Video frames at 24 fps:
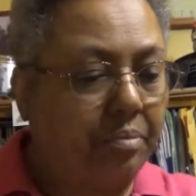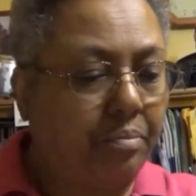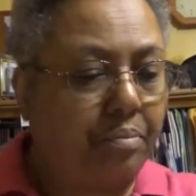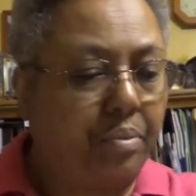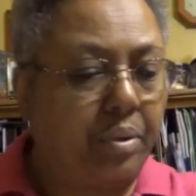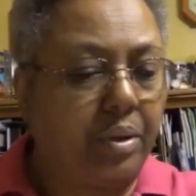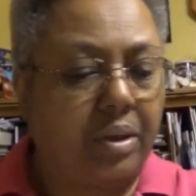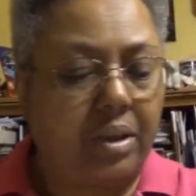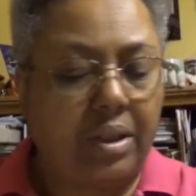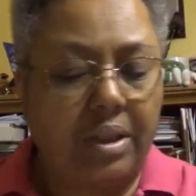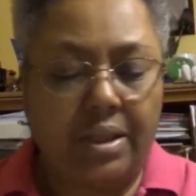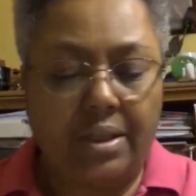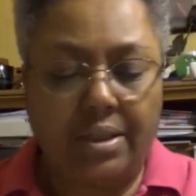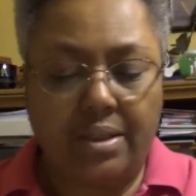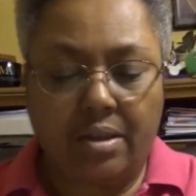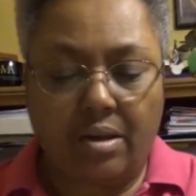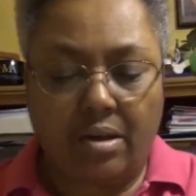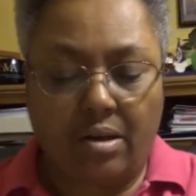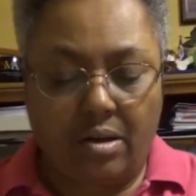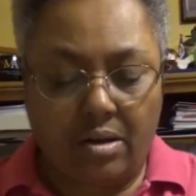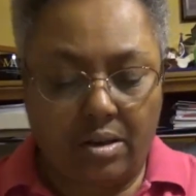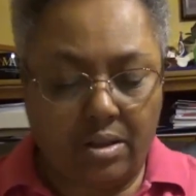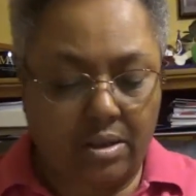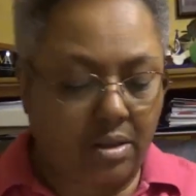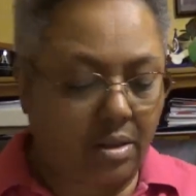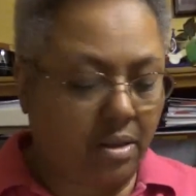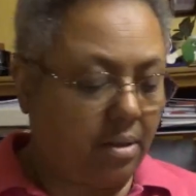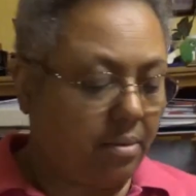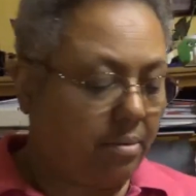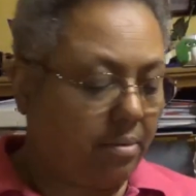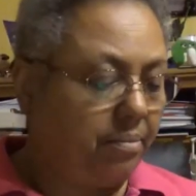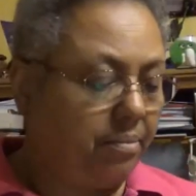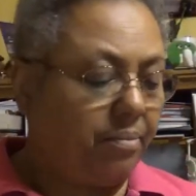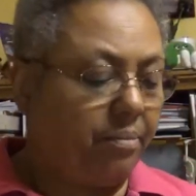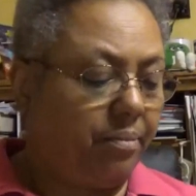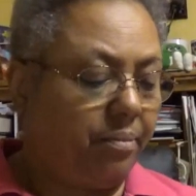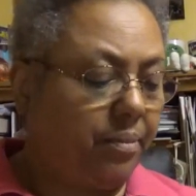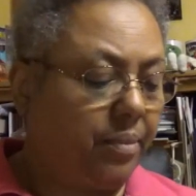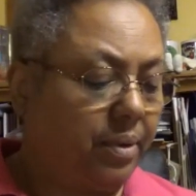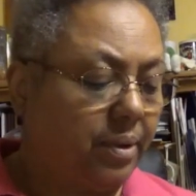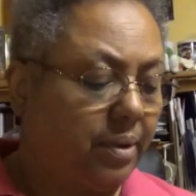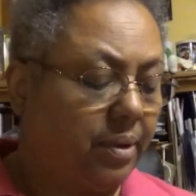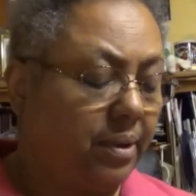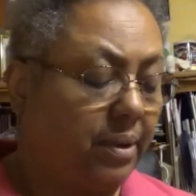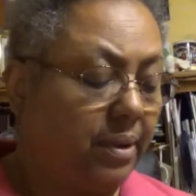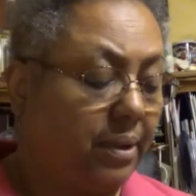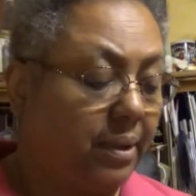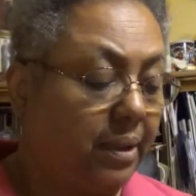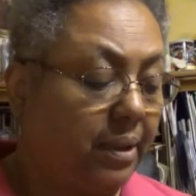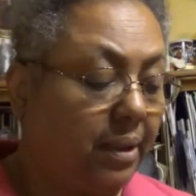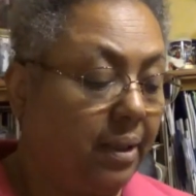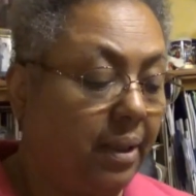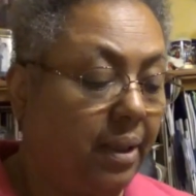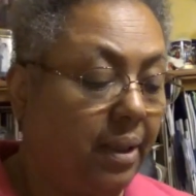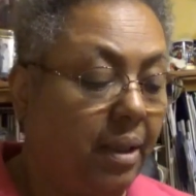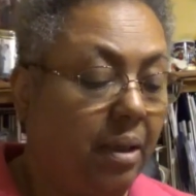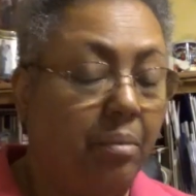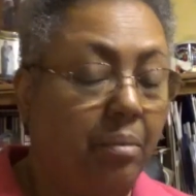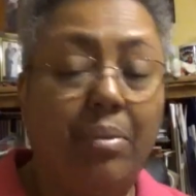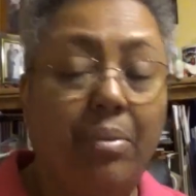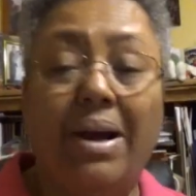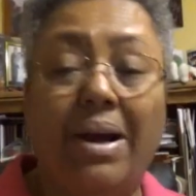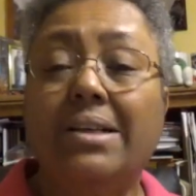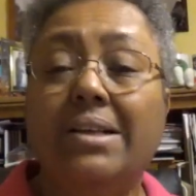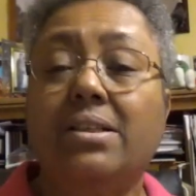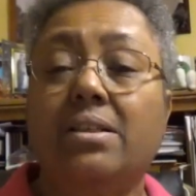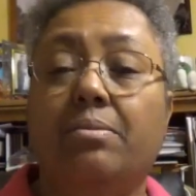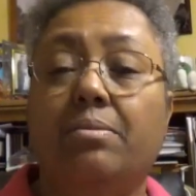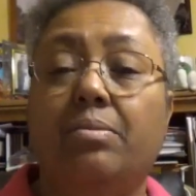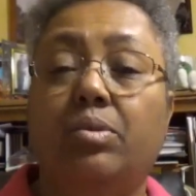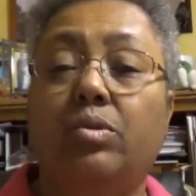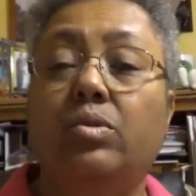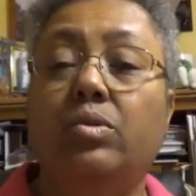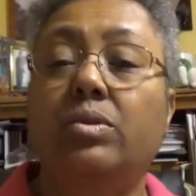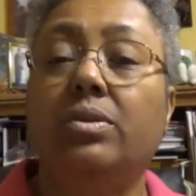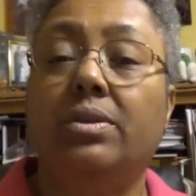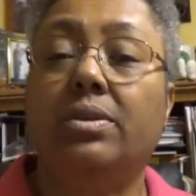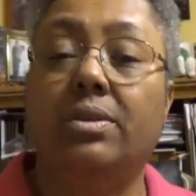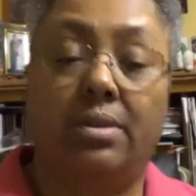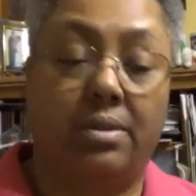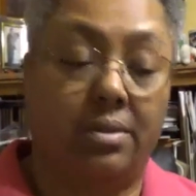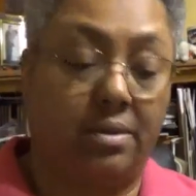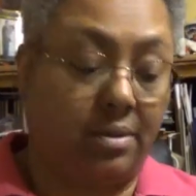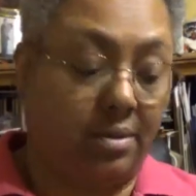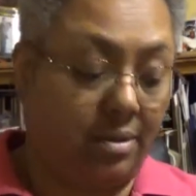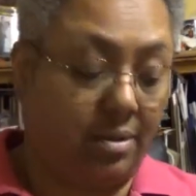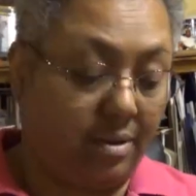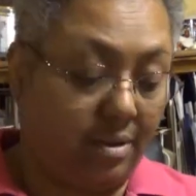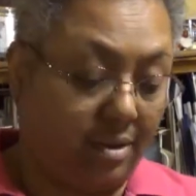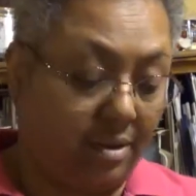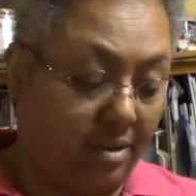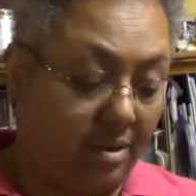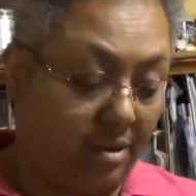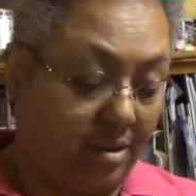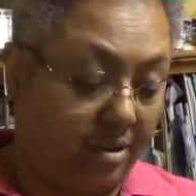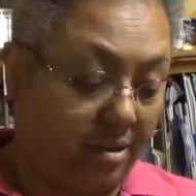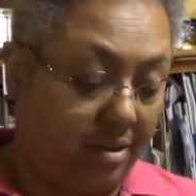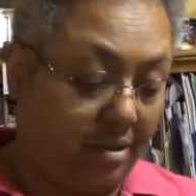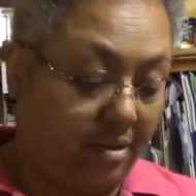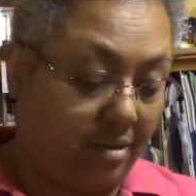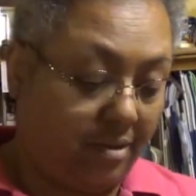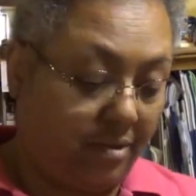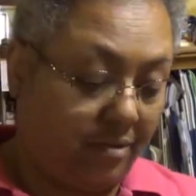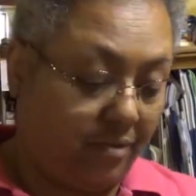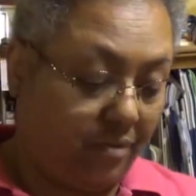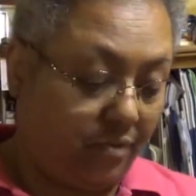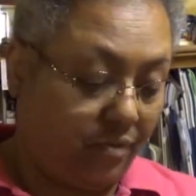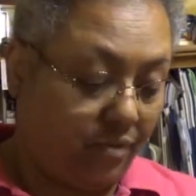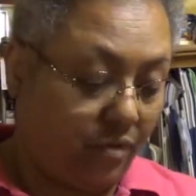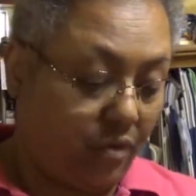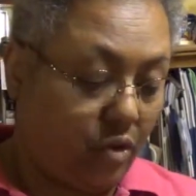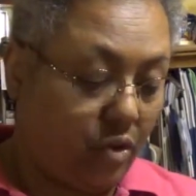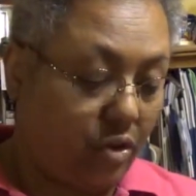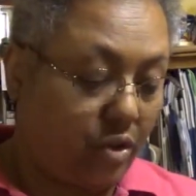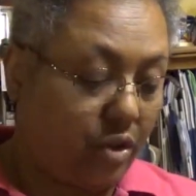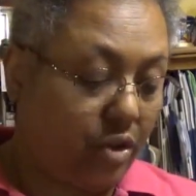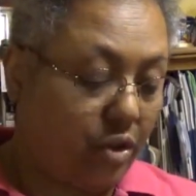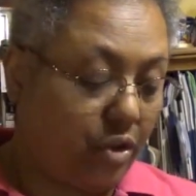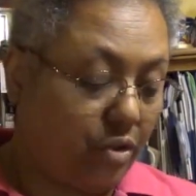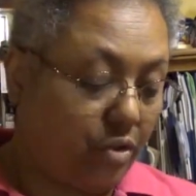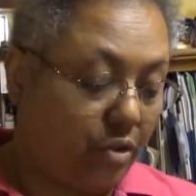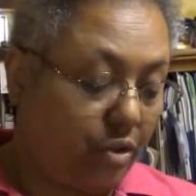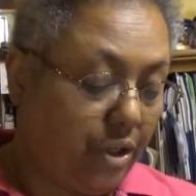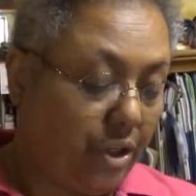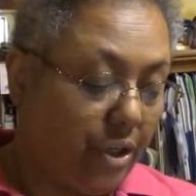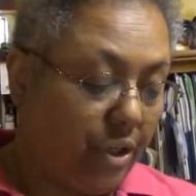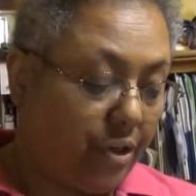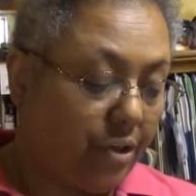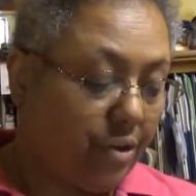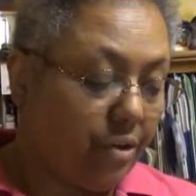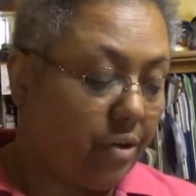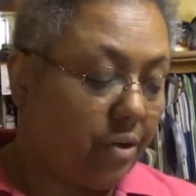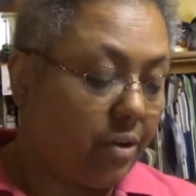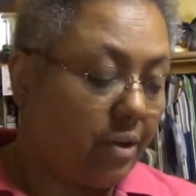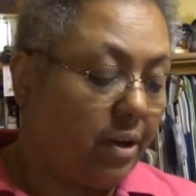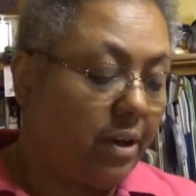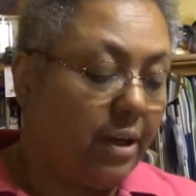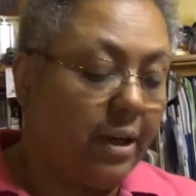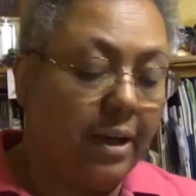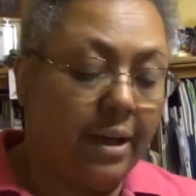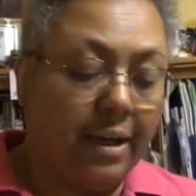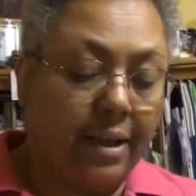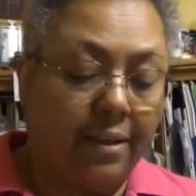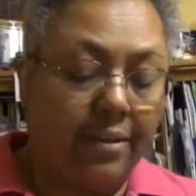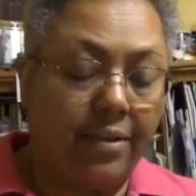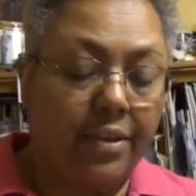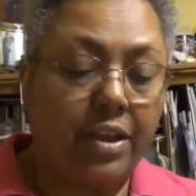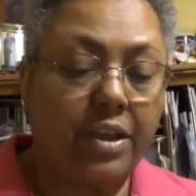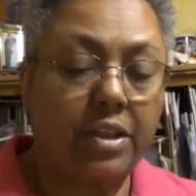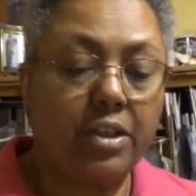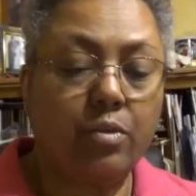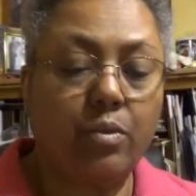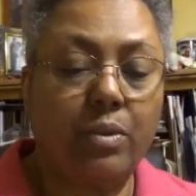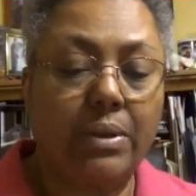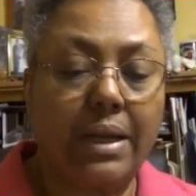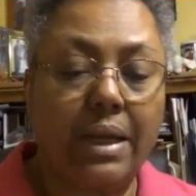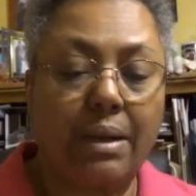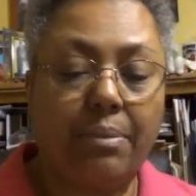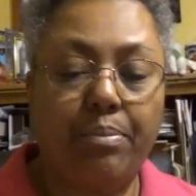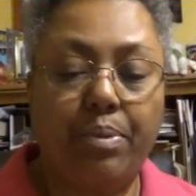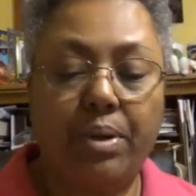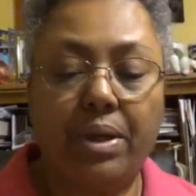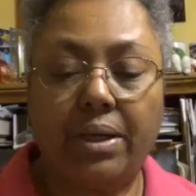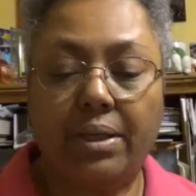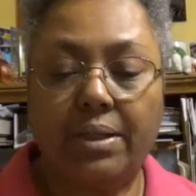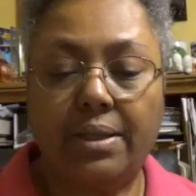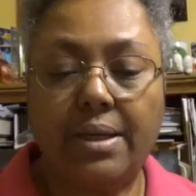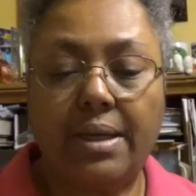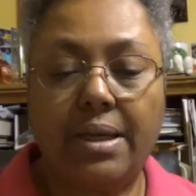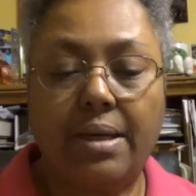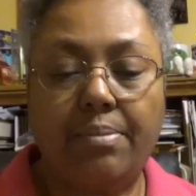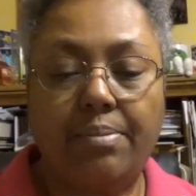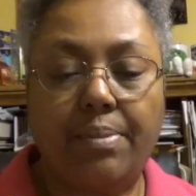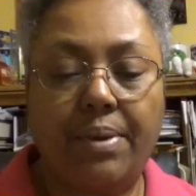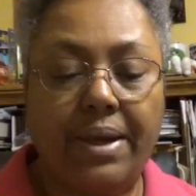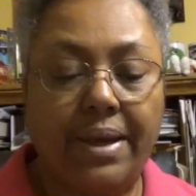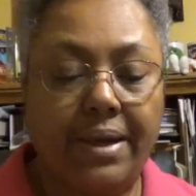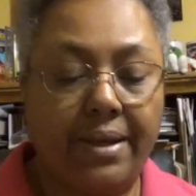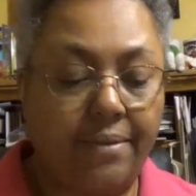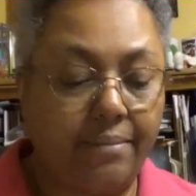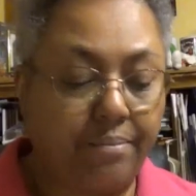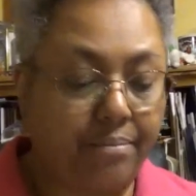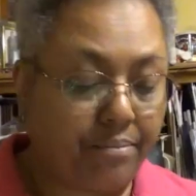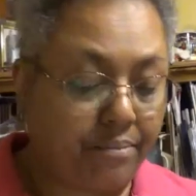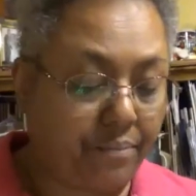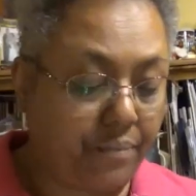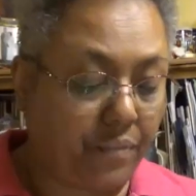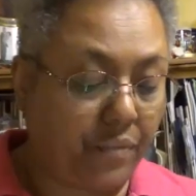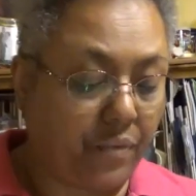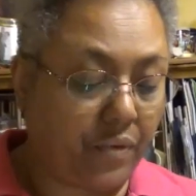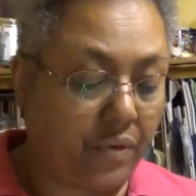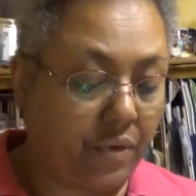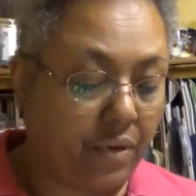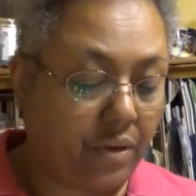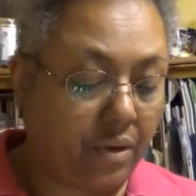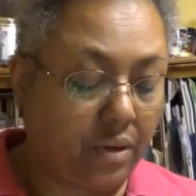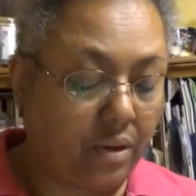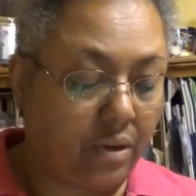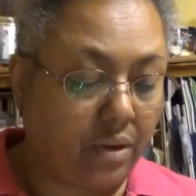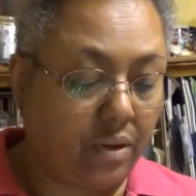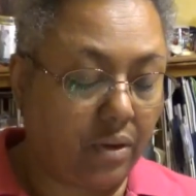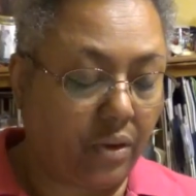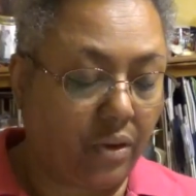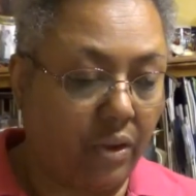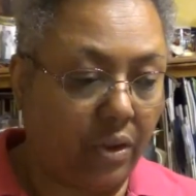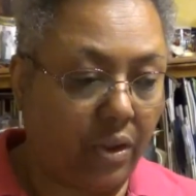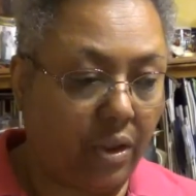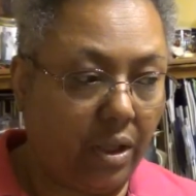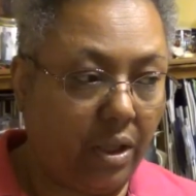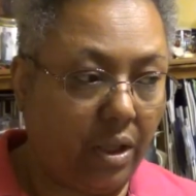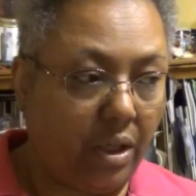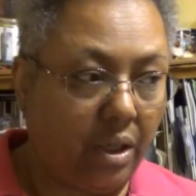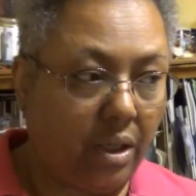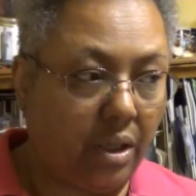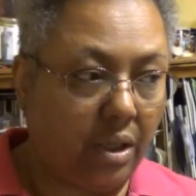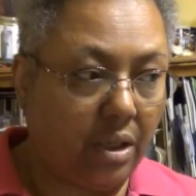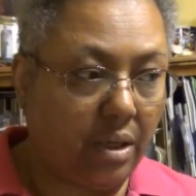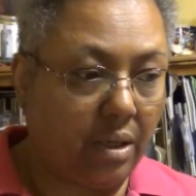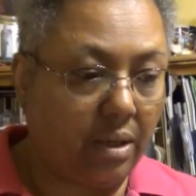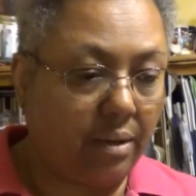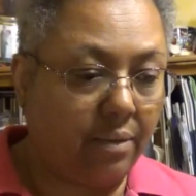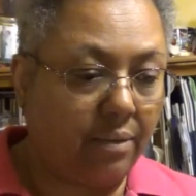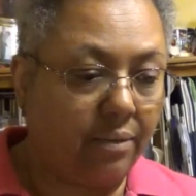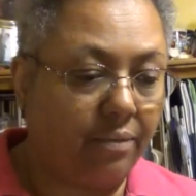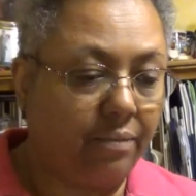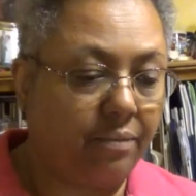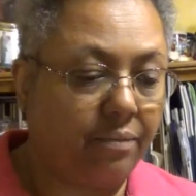but these are some possibles for the new year. This one I picked up at the